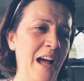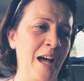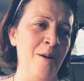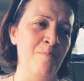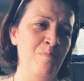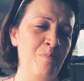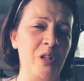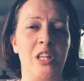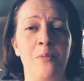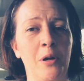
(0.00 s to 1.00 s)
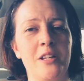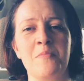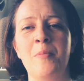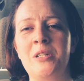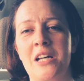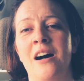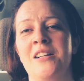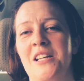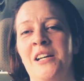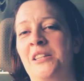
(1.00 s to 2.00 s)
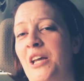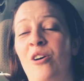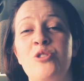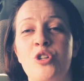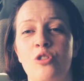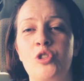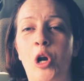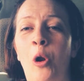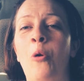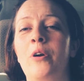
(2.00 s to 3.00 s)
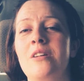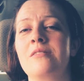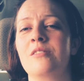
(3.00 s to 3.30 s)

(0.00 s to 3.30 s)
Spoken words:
they play his mum and dad, and they are just glorious.